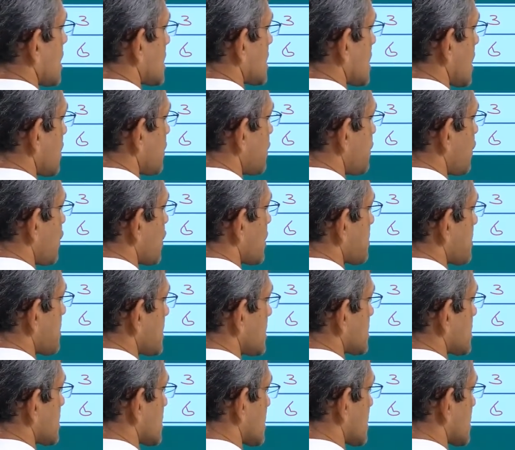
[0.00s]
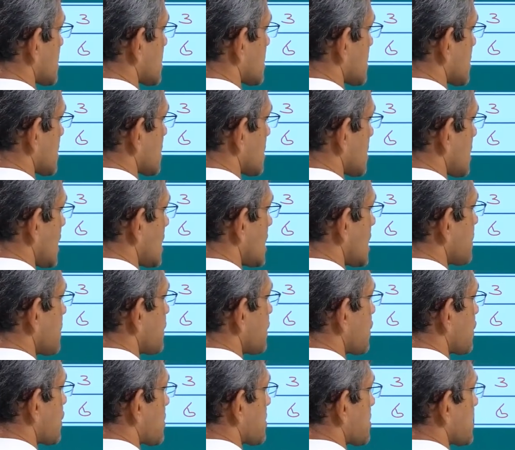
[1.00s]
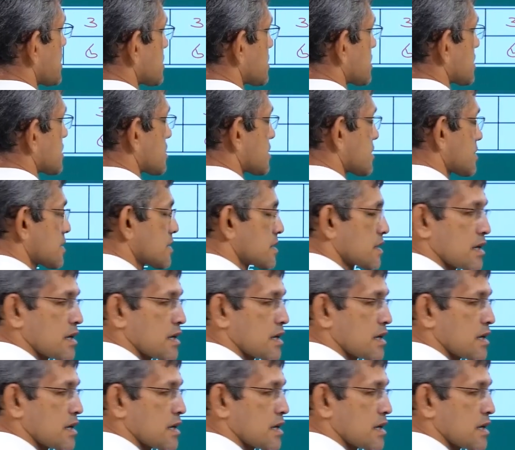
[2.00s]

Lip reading: Now 4 pieces. Any 4 pieces.